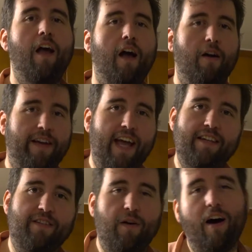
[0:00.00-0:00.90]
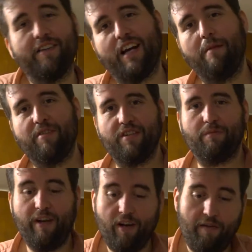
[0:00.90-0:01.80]
Okay, so our timer
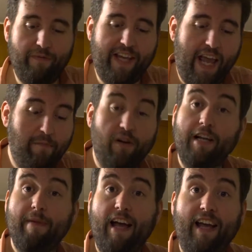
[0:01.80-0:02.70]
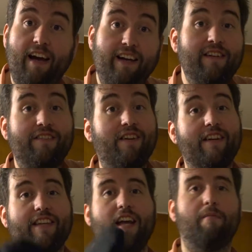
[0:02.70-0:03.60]
just went off. We came running back out here,
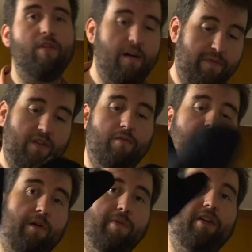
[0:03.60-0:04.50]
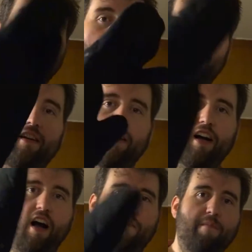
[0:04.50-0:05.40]
started the camera up. So we're going to put our
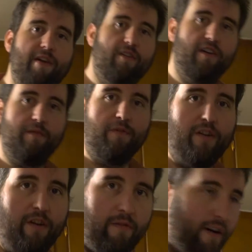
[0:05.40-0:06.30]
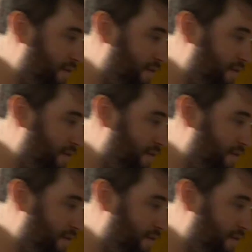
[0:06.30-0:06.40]
oven mitt on, and we're going to go right